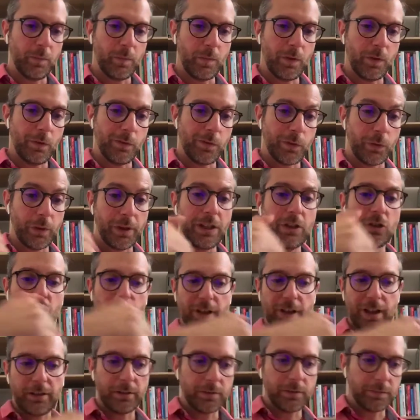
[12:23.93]
for each
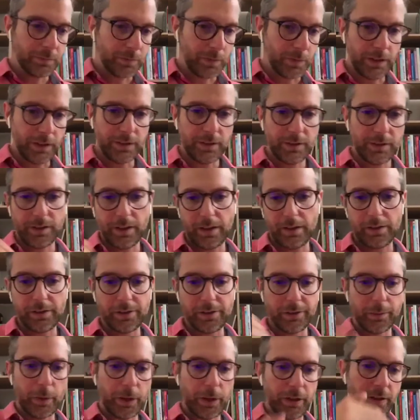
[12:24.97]
channel, right,
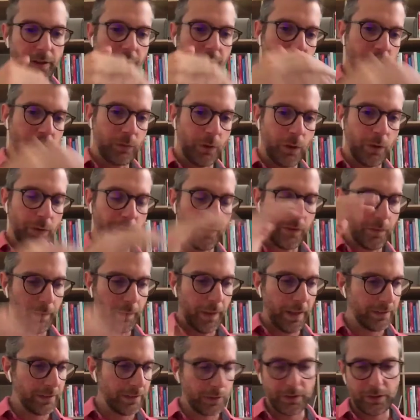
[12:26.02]
sales, marketing, growth,
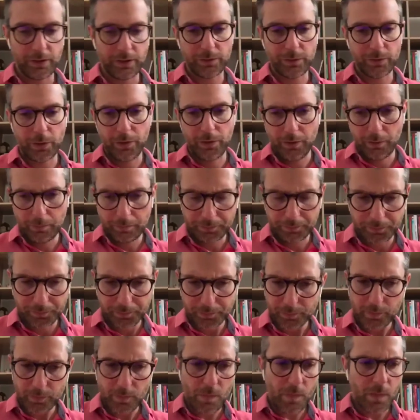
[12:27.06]
and so on and so forth.
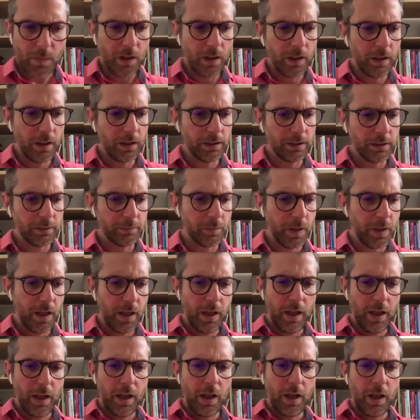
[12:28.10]
And
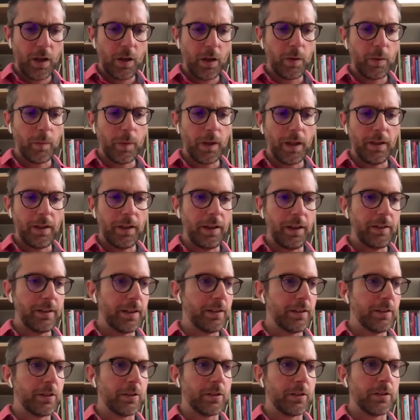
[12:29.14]

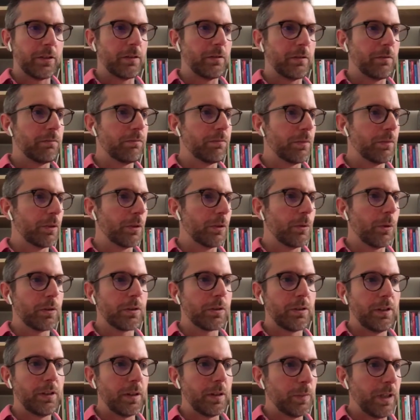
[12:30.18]
then there are
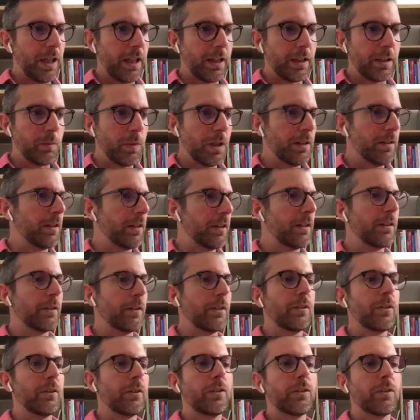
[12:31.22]
quarterly planning
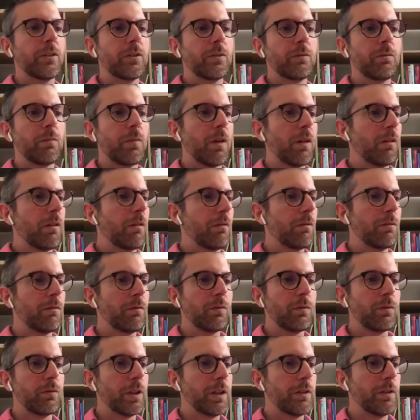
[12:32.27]
meetings,
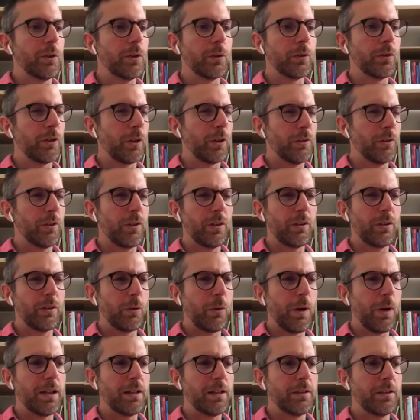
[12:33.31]
reviews. So it's
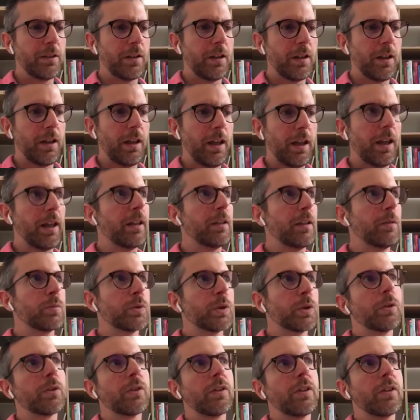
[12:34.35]
quite a
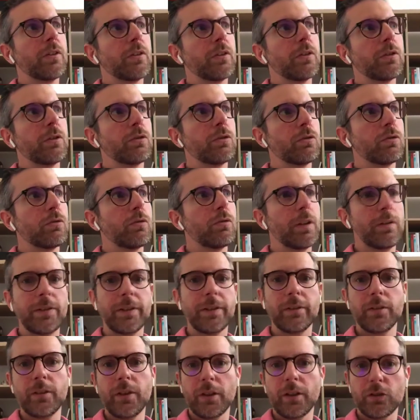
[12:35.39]

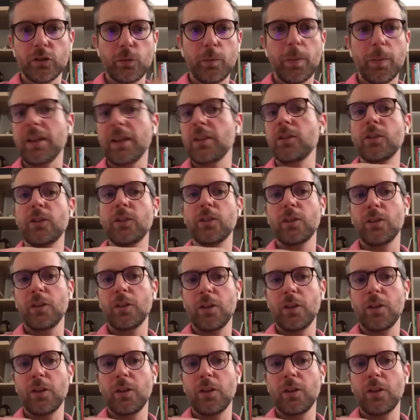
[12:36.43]
process-driven touch base